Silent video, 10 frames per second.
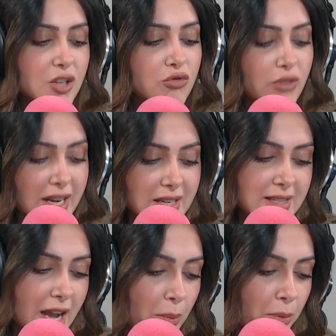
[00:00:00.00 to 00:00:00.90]
a great
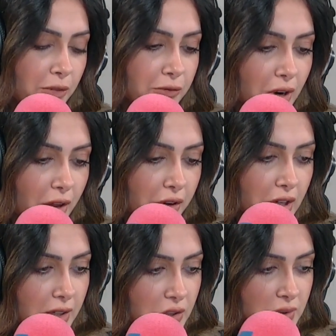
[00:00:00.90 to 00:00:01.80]
example for other
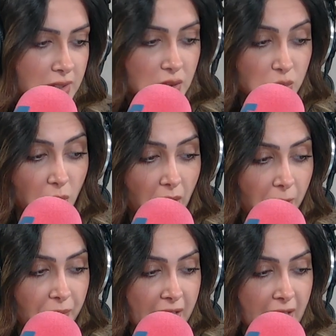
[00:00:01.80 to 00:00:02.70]
countries as
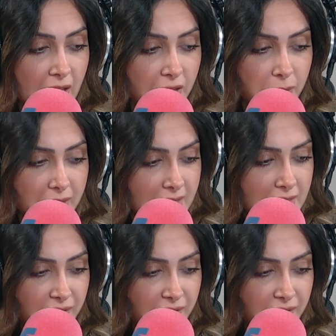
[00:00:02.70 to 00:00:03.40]
well. The UAE's